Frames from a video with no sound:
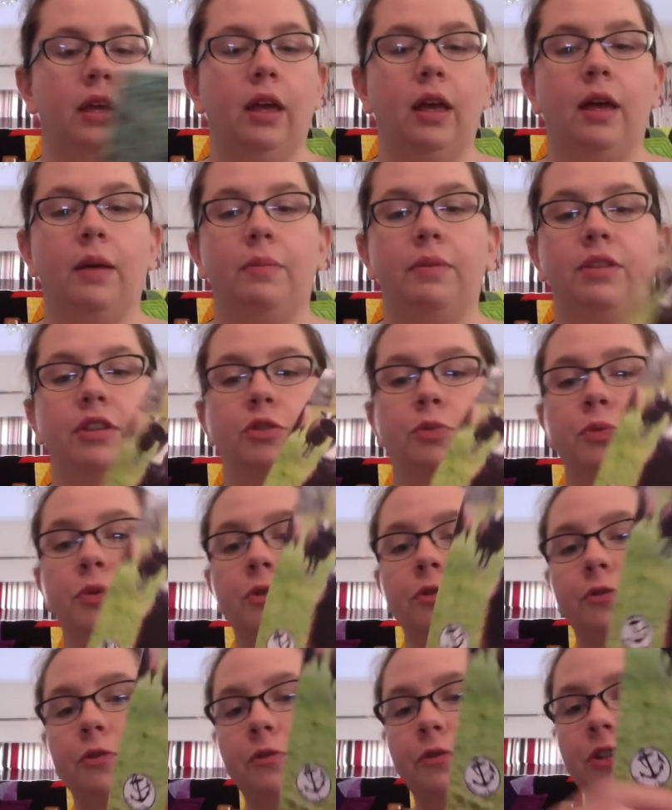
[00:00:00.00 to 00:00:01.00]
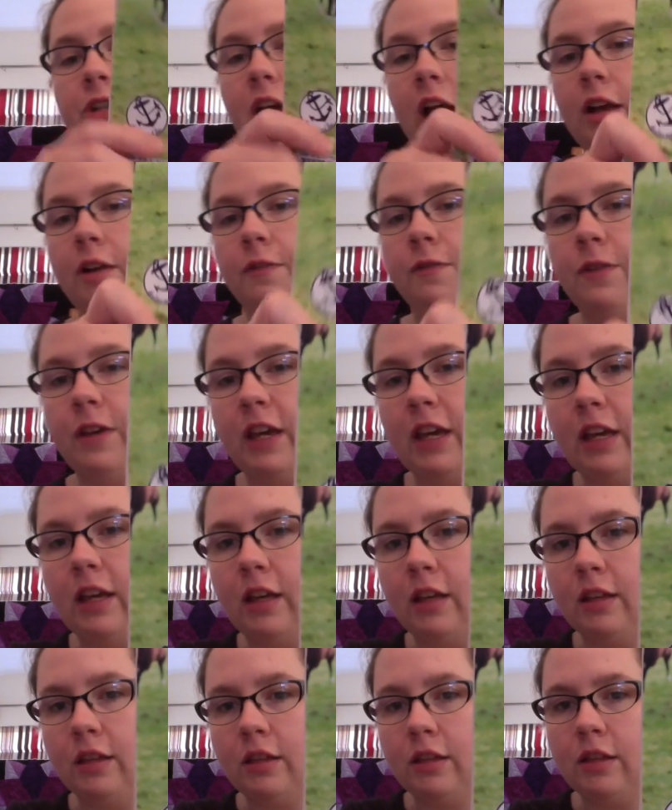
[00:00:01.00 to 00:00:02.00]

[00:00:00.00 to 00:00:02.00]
But there's beautiful photography.